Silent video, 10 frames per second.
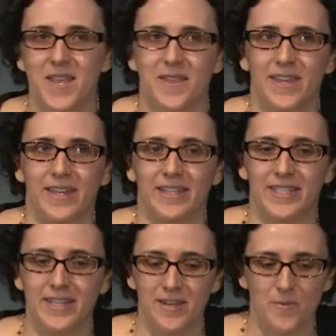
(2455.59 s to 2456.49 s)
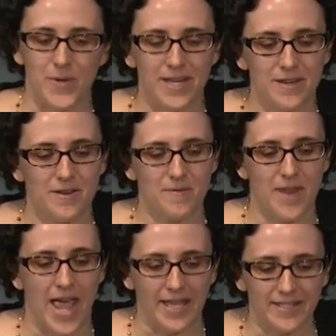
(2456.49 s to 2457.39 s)
they didn't, we didn't
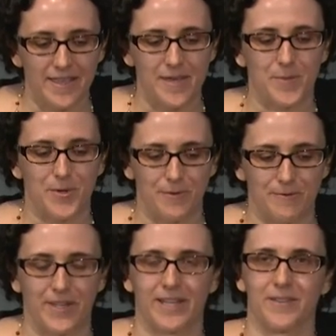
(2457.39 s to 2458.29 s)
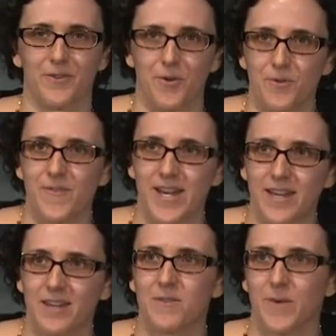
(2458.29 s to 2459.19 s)
ask them to reflect on their own
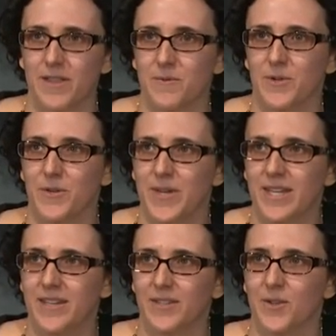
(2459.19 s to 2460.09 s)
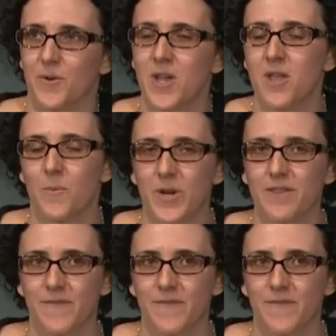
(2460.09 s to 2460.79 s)
writing while they were doing it. So one of the